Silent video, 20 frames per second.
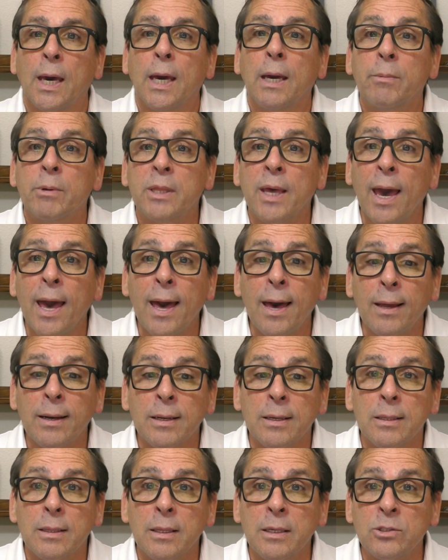And with that,
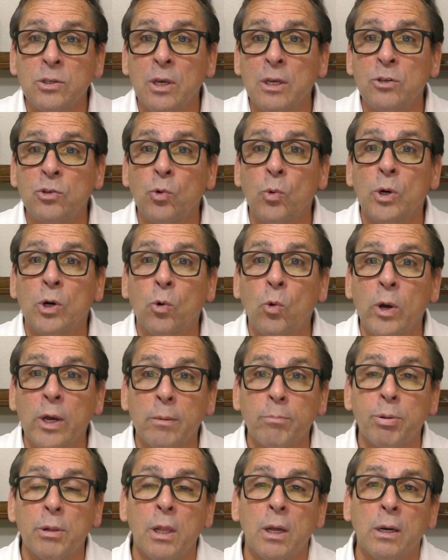let's get to a
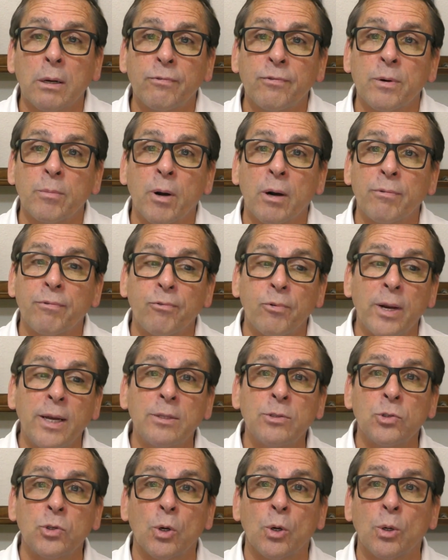quick plug from our
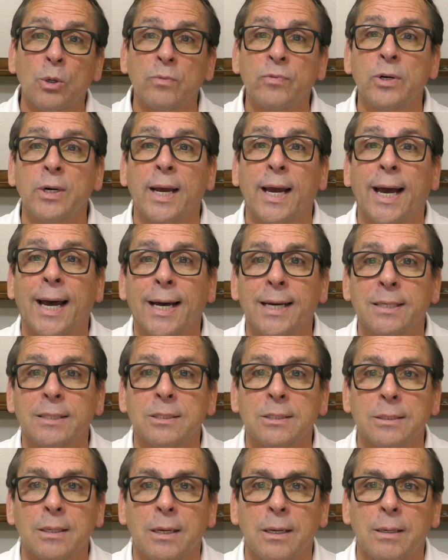friends over at
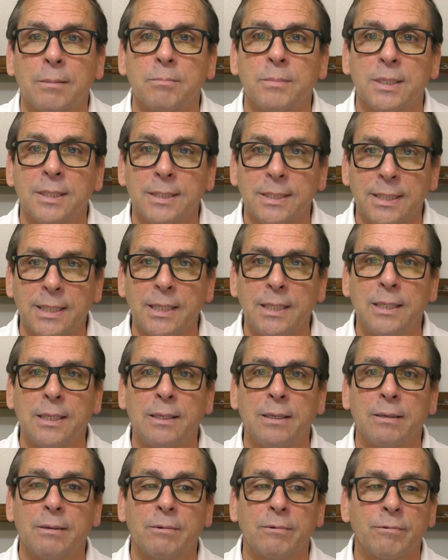SOMM
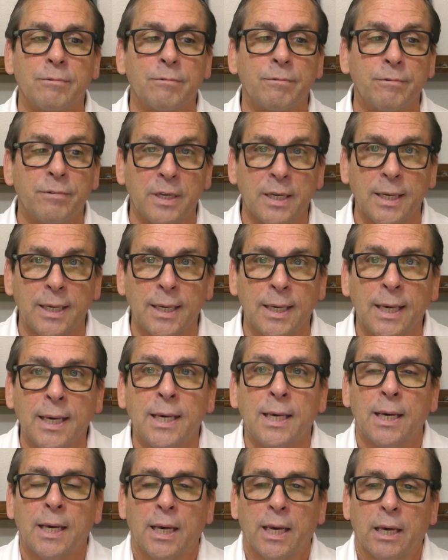TV.
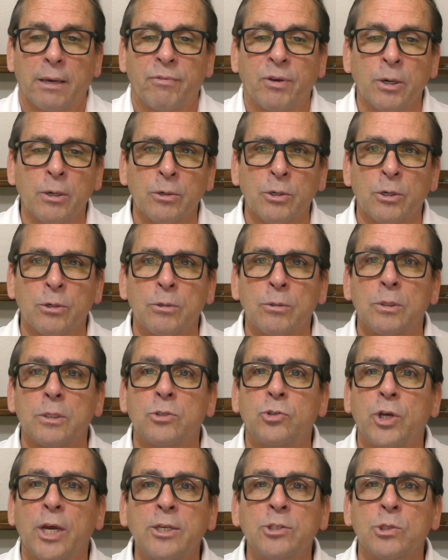If you don't know,
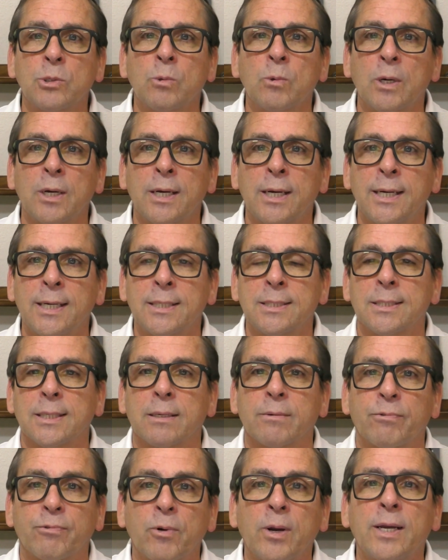Jason Wise
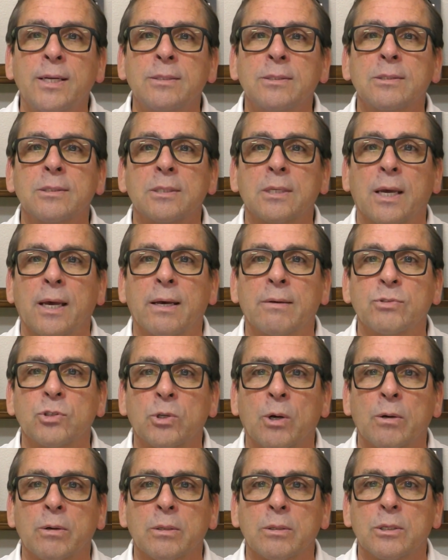and friends have
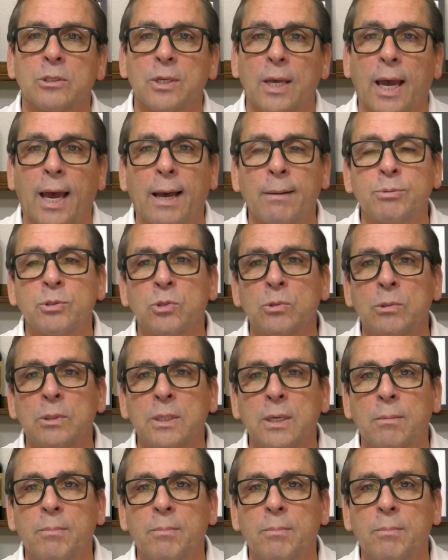started this absolutely